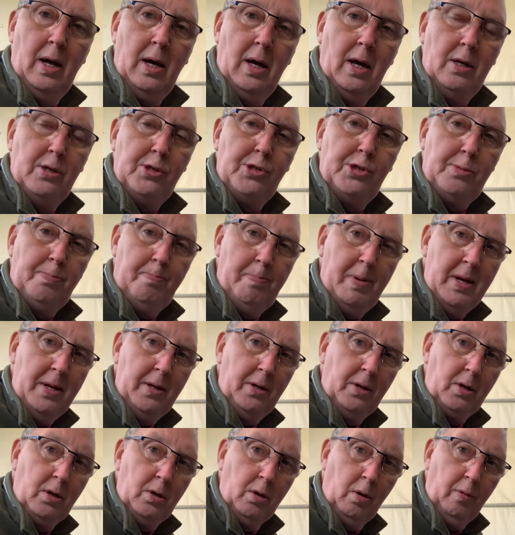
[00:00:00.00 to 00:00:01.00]

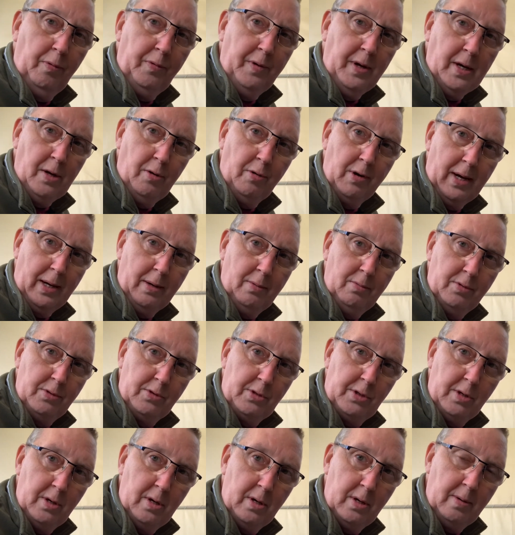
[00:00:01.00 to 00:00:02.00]
Spent coffee
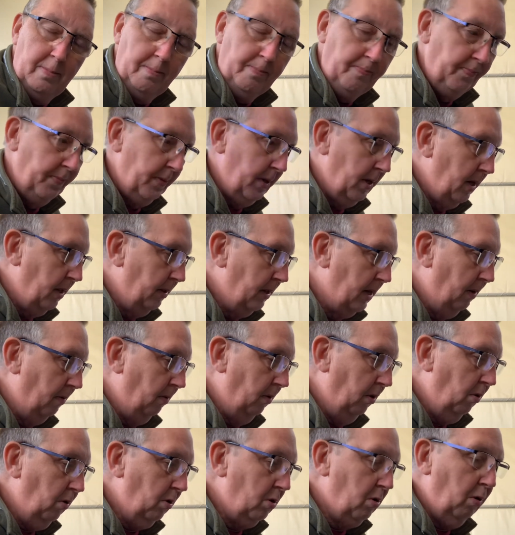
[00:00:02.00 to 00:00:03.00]
grounds. Now a
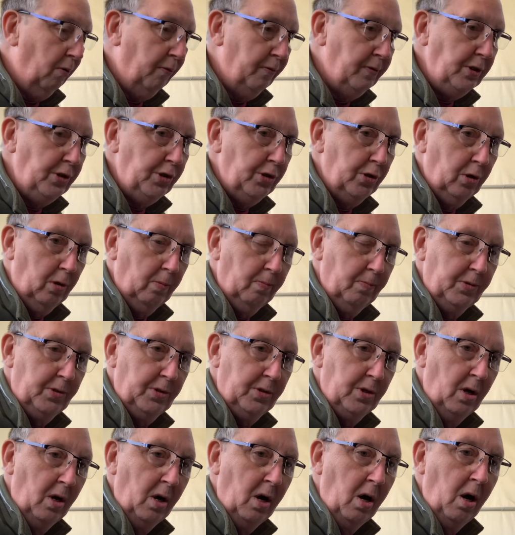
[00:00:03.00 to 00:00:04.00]
lot of coffee
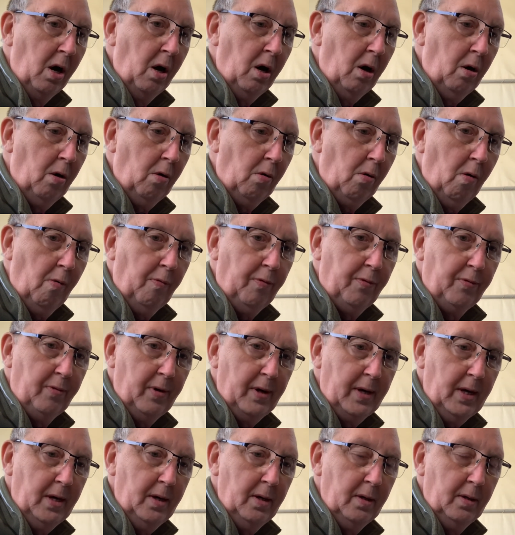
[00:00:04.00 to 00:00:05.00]
shops are
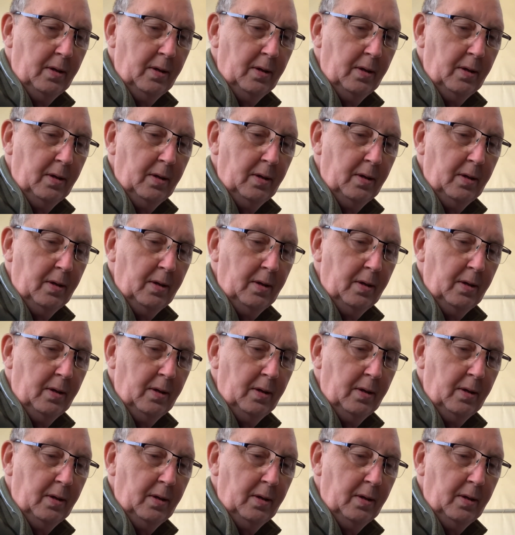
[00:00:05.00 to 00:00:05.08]
offering